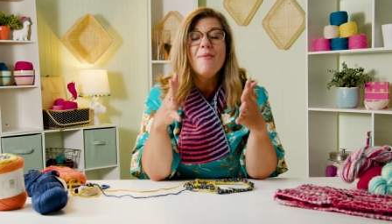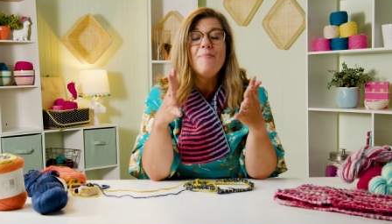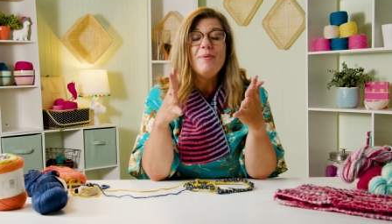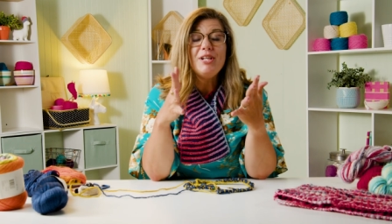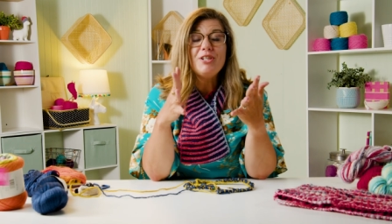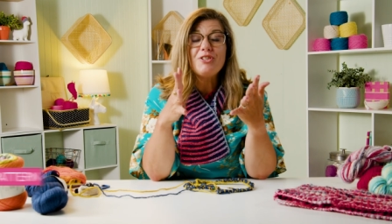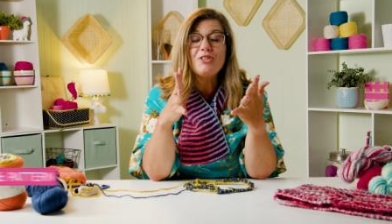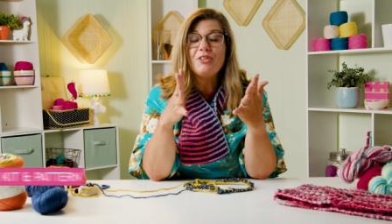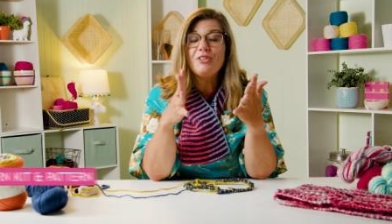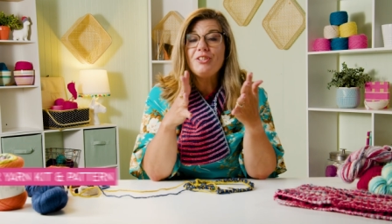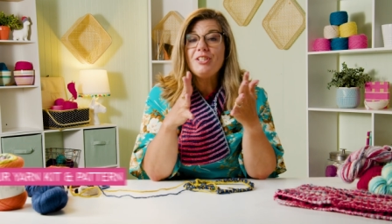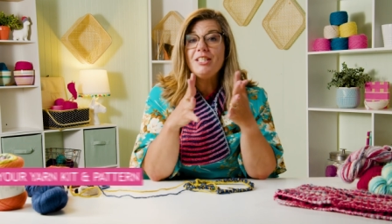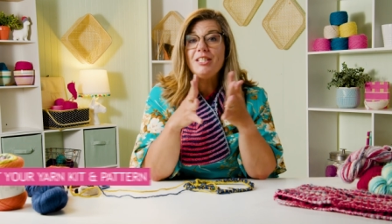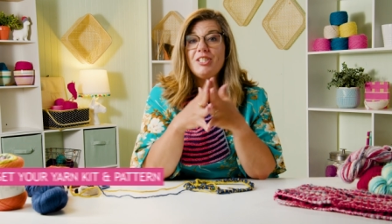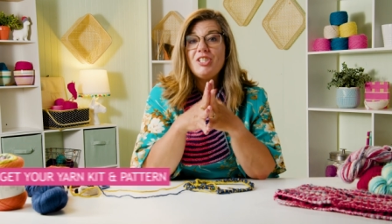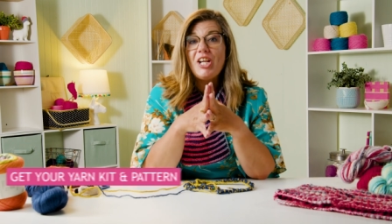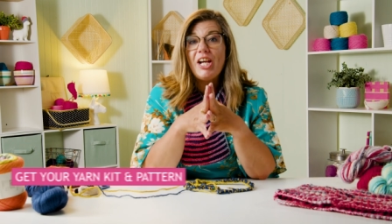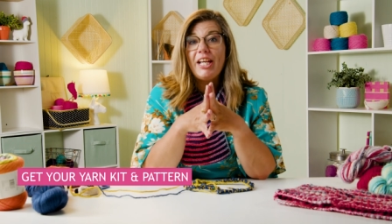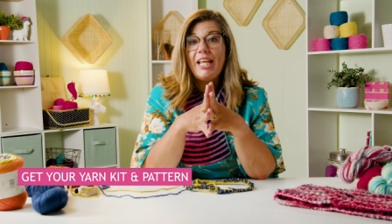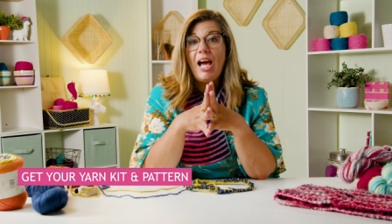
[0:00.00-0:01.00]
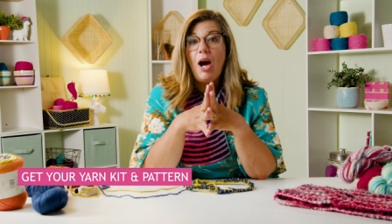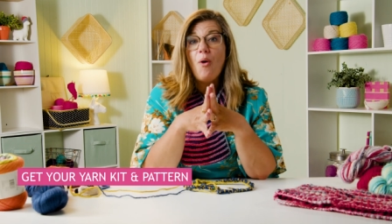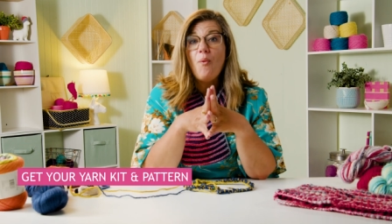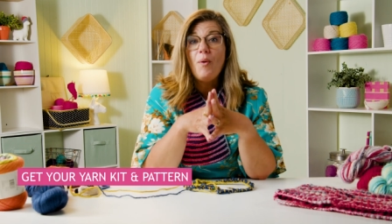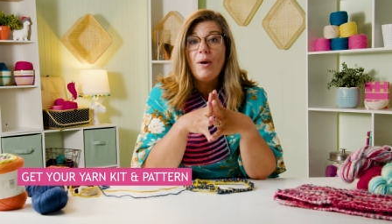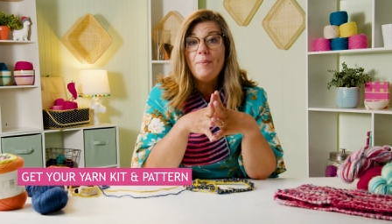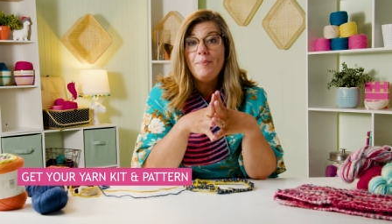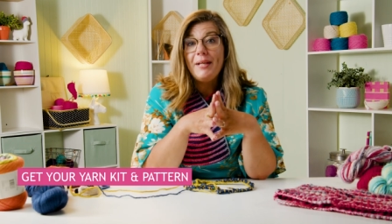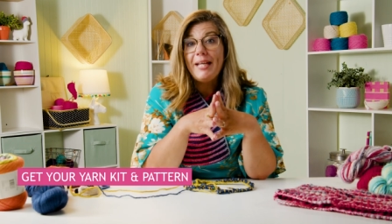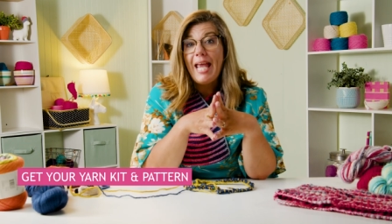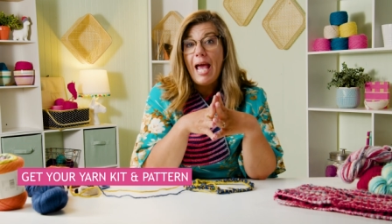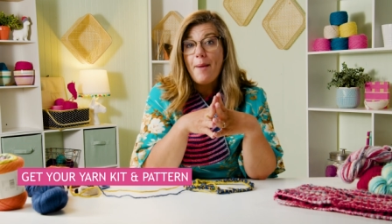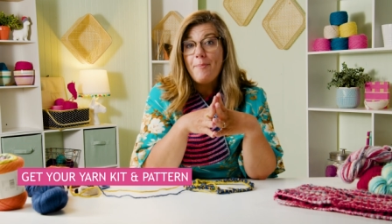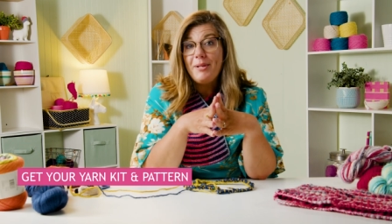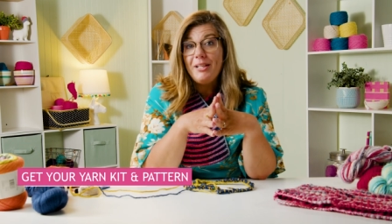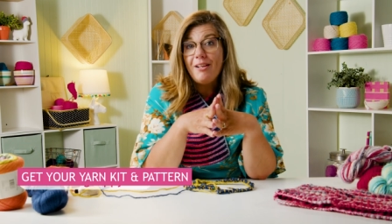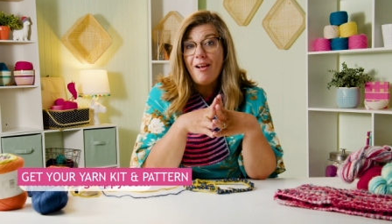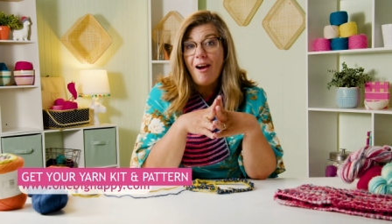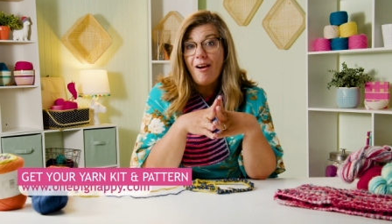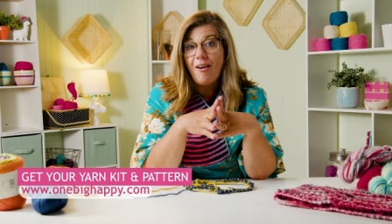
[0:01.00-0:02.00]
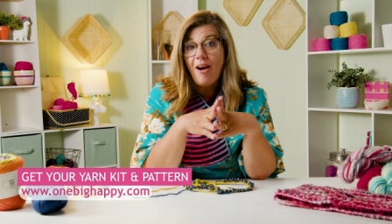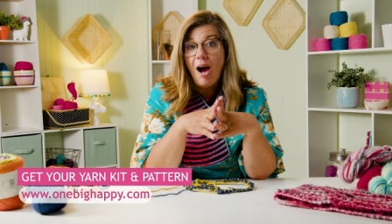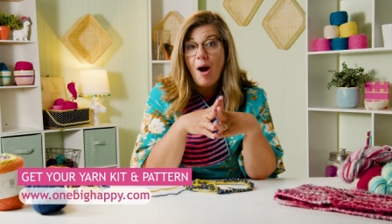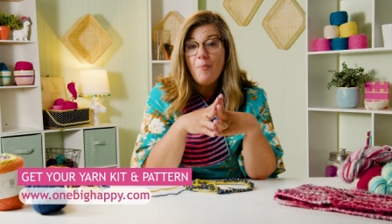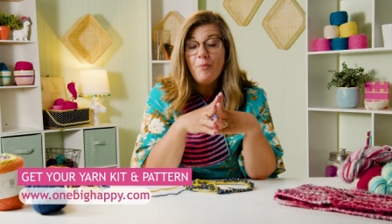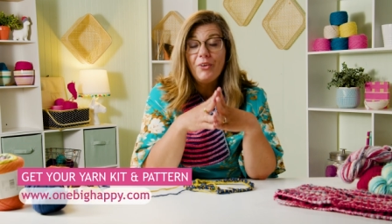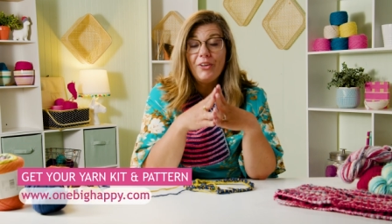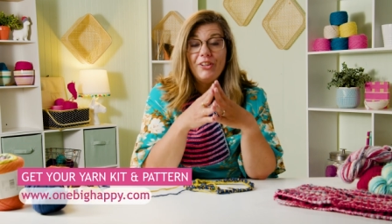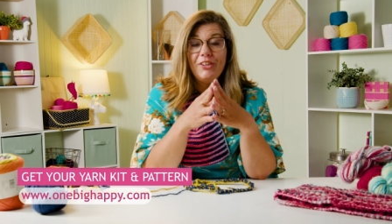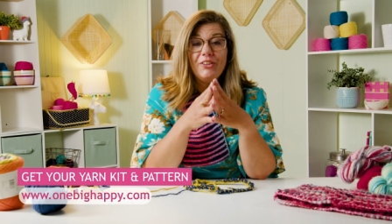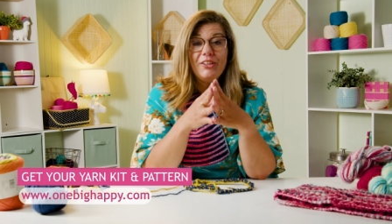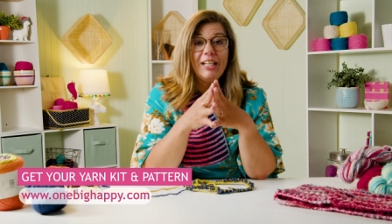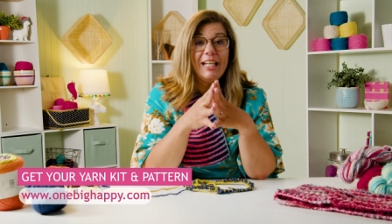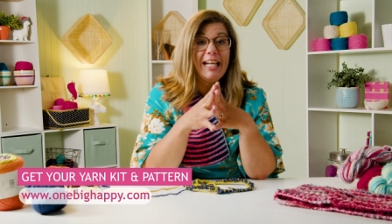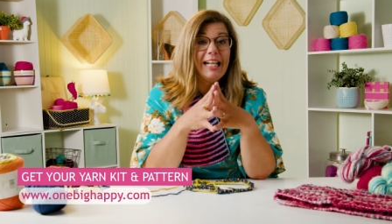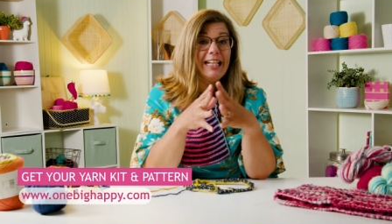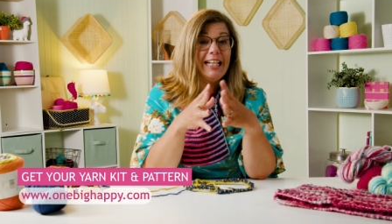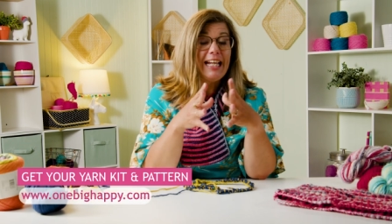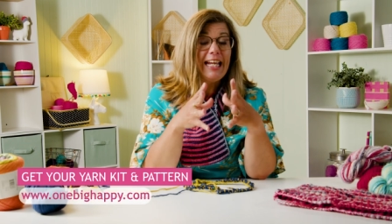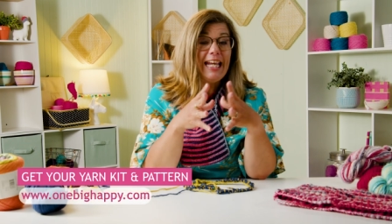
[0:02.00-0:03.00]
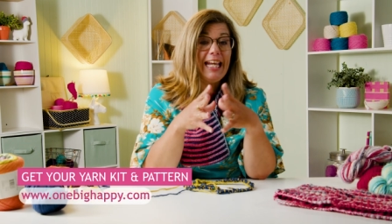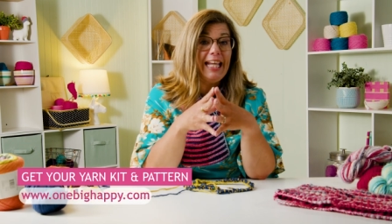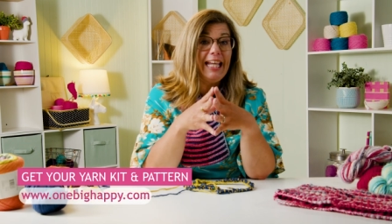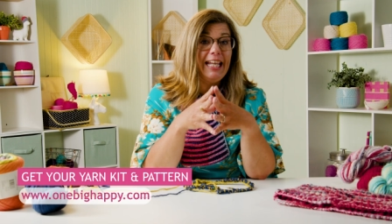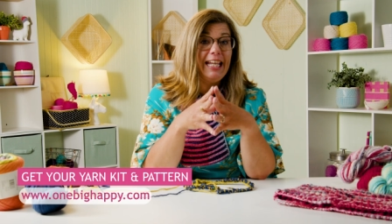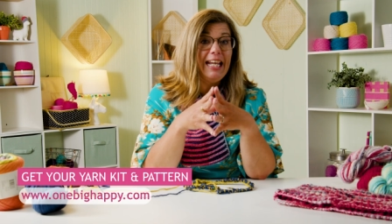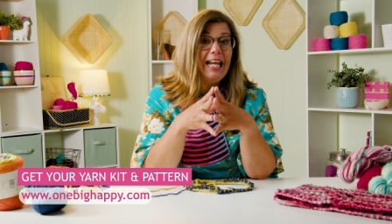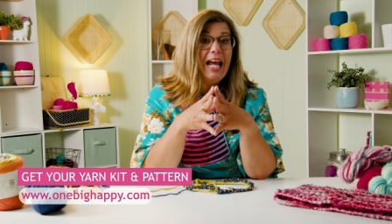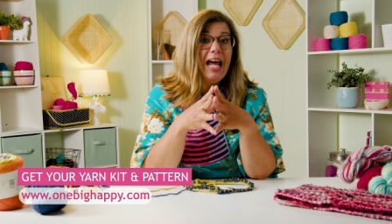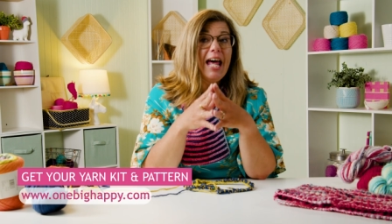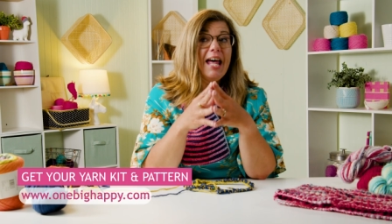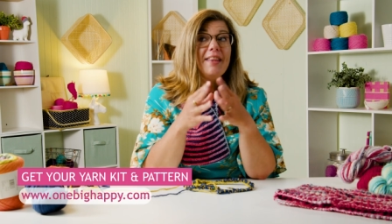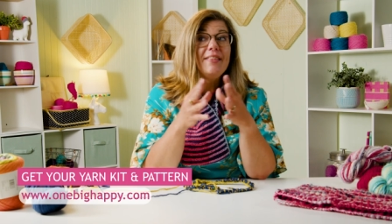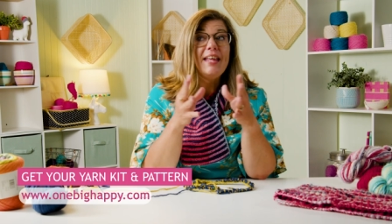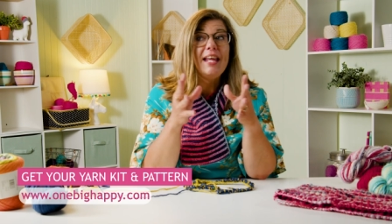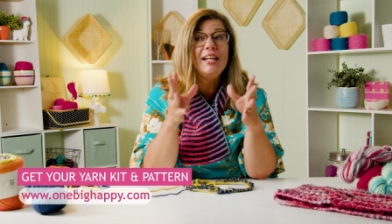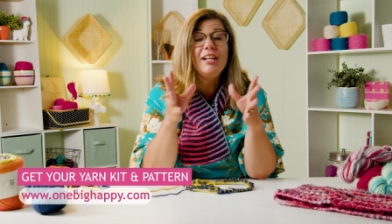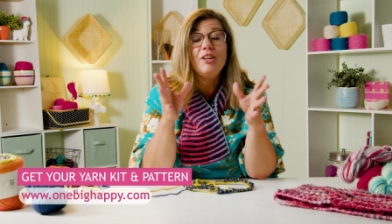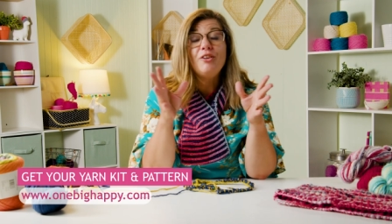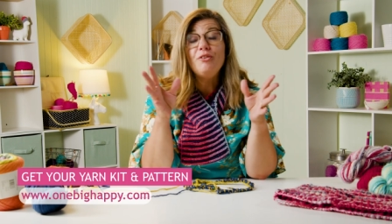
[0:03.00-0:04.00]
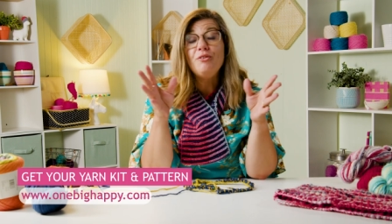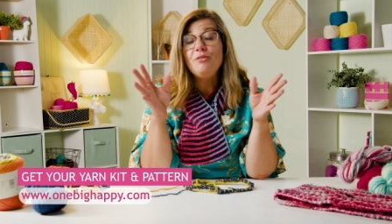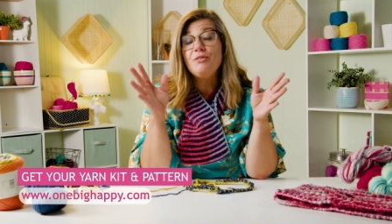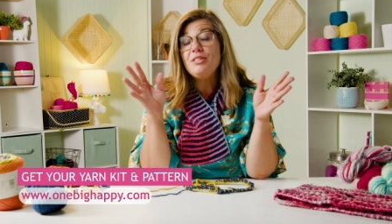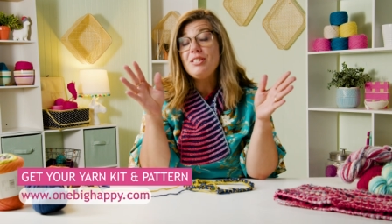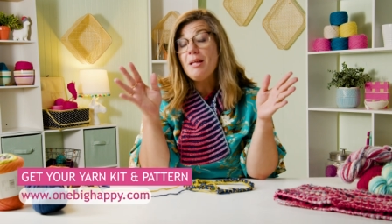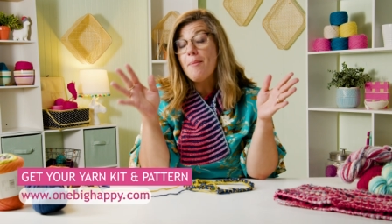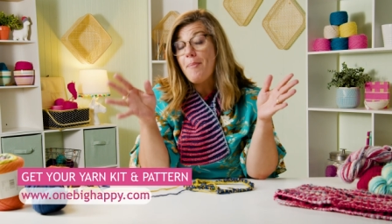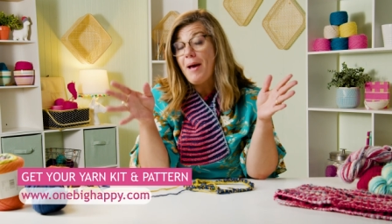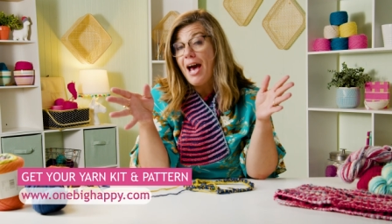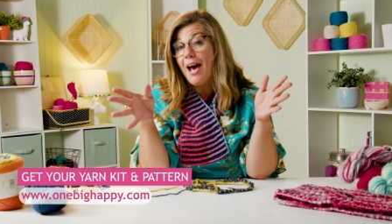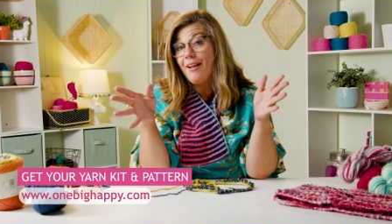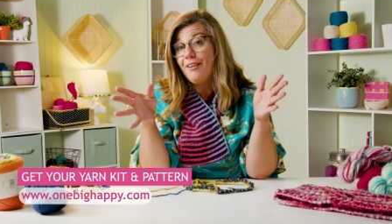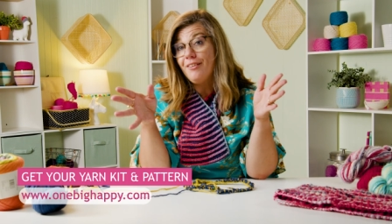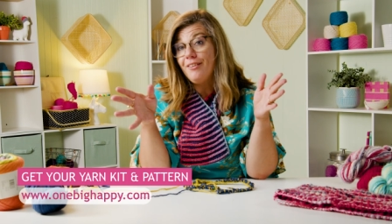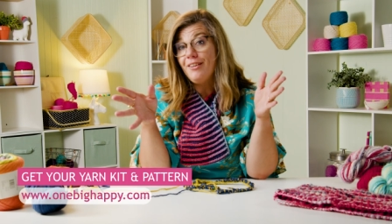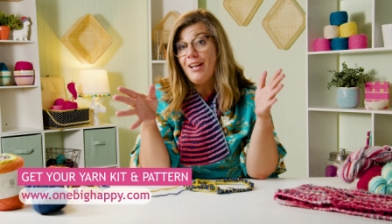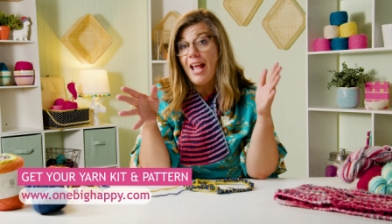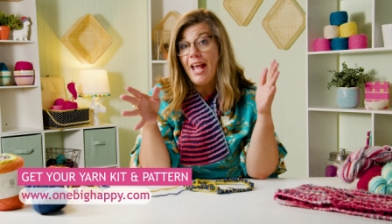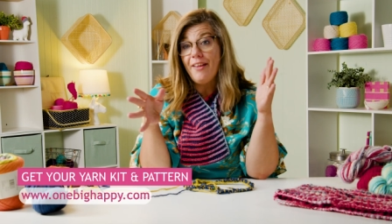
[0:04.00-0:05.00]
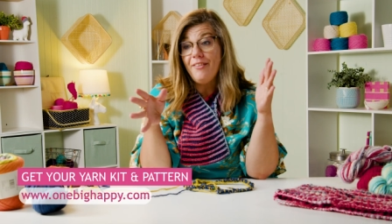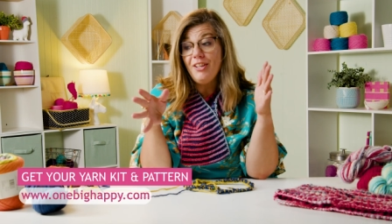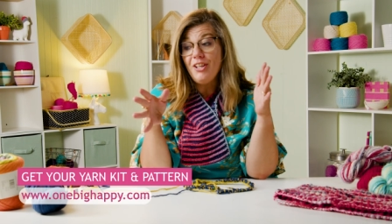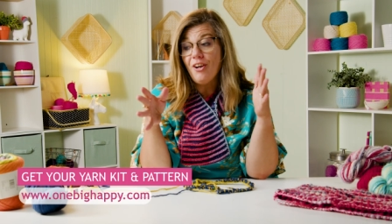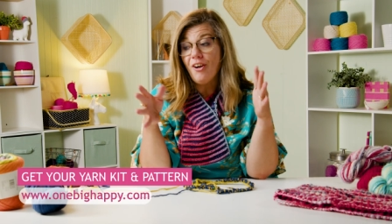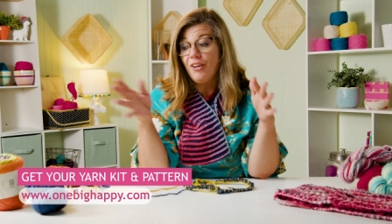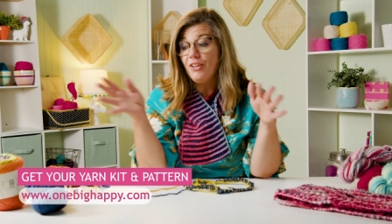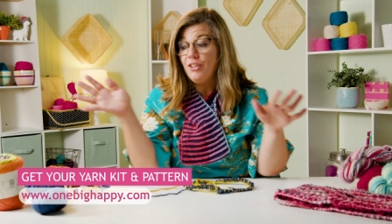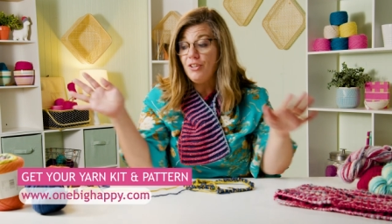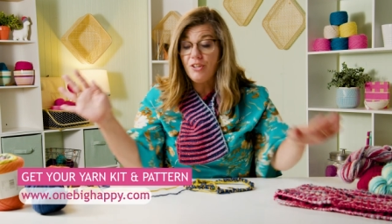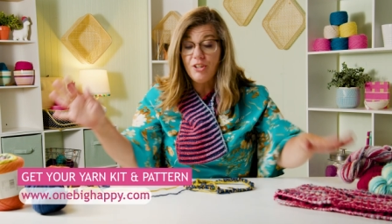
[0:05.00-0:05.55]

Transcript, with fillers: Be sure to check out onebighappy.com where you can get the kit that includes the pattern and the yarn.